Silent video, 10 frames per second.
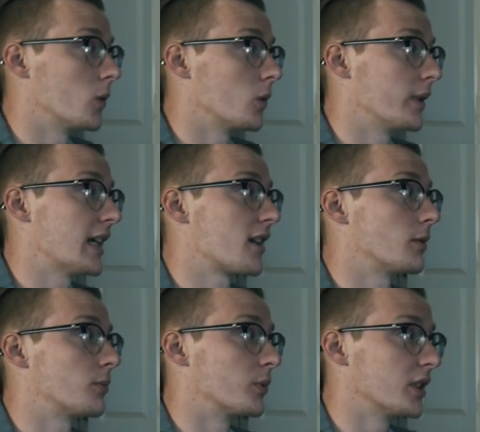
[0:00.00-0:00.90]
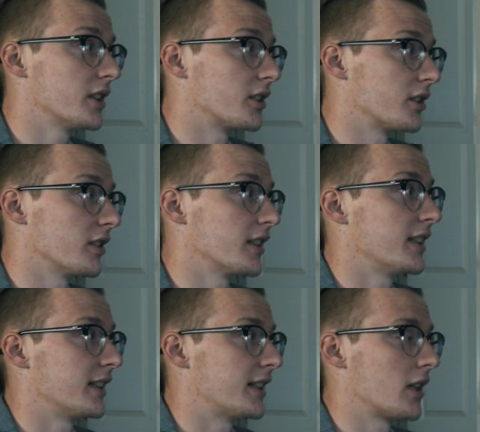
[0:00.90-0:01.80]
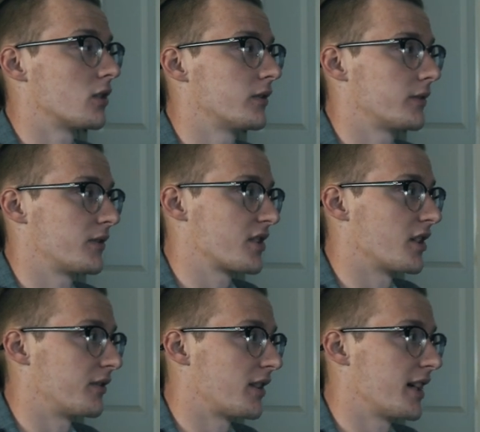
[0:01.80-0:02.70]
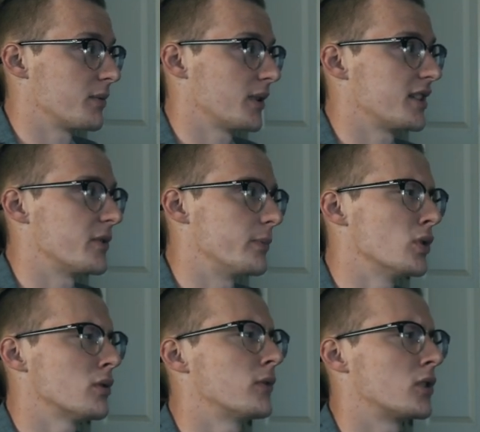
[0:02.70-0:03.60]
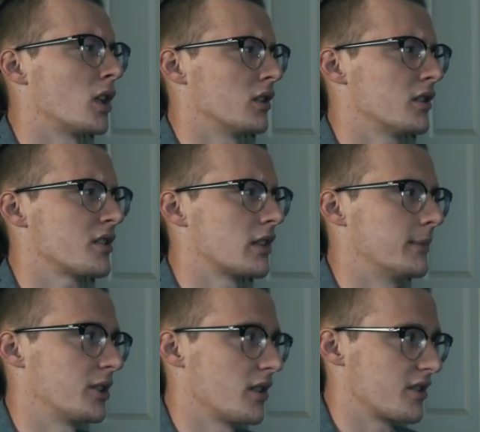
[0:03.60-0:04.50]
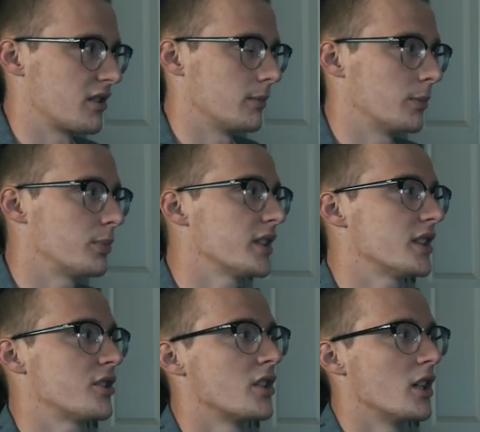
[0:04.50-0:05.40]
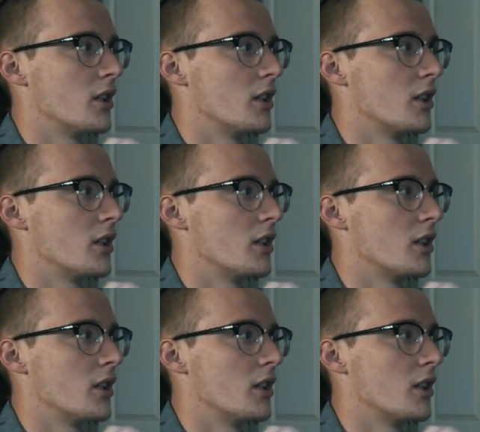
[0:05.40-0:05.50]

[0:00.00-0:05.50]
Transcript: We got up really early, got over for sunrise. We got these beautiful colors coming across the Timbo Bridge.